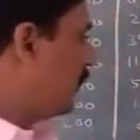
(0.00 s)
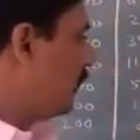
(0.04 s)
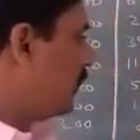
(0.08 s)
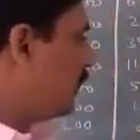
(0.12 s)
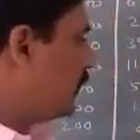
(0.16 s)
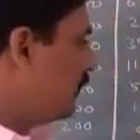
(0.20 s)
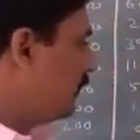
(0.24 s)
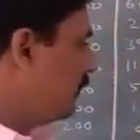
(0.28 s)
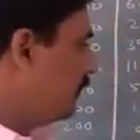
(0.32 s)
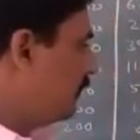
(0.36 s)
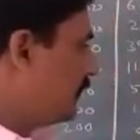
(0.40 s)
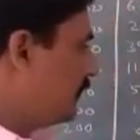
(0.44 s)

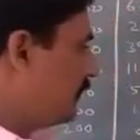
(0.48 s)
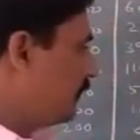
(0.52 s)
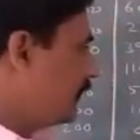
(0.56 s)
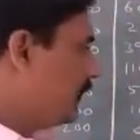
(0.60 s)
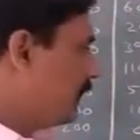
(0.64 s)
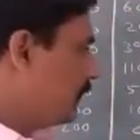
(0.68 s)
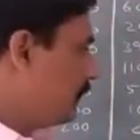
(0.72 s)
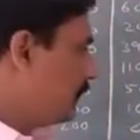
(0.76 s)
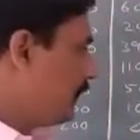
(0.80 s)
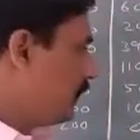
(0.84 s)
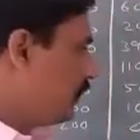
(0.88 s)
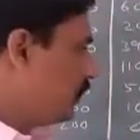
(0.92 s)
100
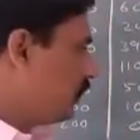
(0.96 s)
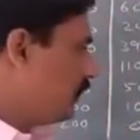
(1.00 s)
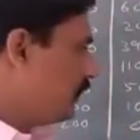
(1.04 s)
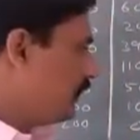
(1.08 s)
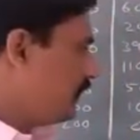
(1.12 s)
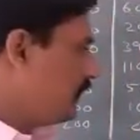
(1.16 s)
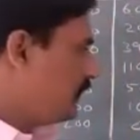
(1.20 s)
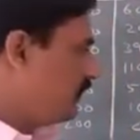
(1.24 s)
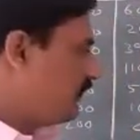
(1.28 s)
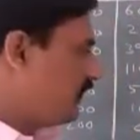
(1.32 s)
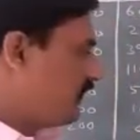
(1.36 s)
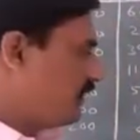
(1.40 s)
divided by
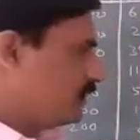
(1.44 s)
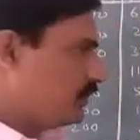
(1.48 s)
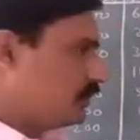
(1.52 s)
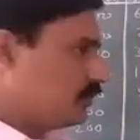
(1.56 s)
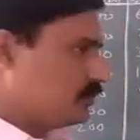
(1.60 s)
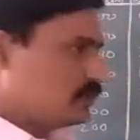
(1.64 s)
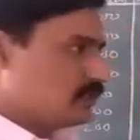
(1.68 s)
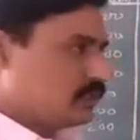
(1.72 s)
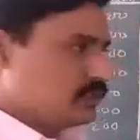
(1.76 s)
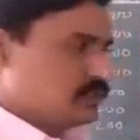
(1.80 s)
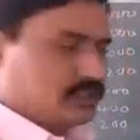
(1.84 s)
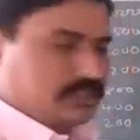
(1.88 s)

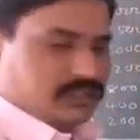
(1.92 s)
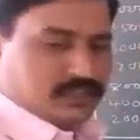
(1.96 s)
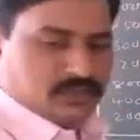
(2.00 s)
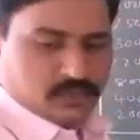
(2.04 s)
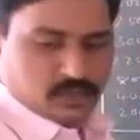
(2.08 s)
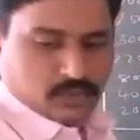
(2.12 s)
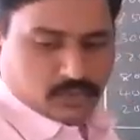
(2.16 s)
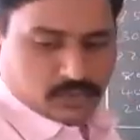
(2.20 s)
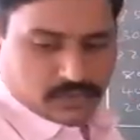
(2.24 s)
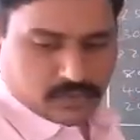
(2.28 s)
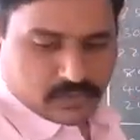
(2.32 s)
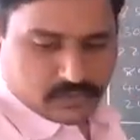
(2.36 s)
25,000
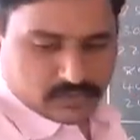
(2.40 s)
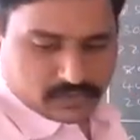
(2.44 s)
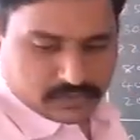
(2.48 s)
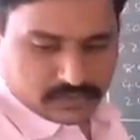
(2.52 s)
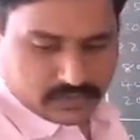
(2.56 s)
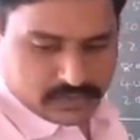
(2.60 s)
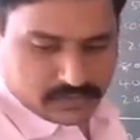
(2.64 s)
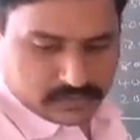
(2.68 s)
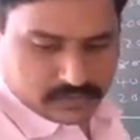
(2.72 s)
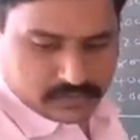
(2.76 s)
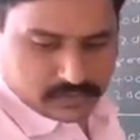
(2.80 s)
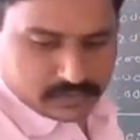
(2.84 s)
into
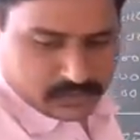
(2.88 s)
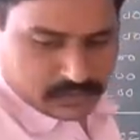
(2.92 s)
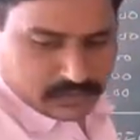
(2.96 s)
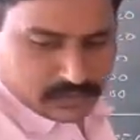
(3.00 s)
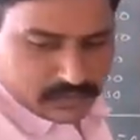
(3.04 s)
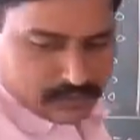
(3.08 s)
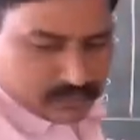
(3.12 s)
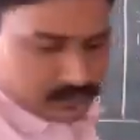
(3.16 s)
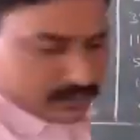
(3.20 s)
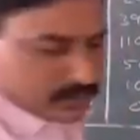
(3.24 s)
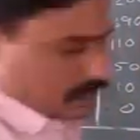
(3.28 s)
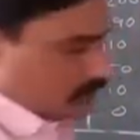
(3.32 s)
1000.
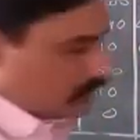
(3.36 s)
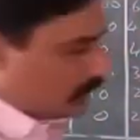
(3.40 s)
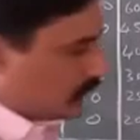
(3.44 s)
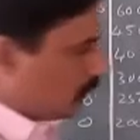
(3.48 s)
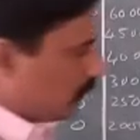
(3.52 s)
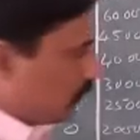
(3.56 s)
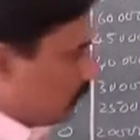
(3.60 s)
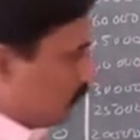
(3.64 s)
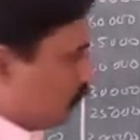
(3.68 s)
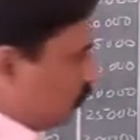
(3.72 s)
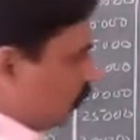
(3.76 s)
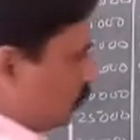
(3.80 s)

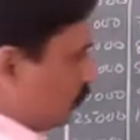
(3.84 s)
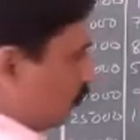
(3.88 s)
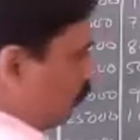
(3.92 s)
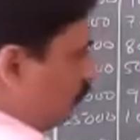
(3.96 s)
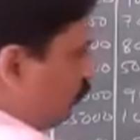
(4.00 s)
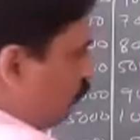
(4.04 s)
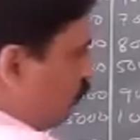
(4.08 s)
That comes to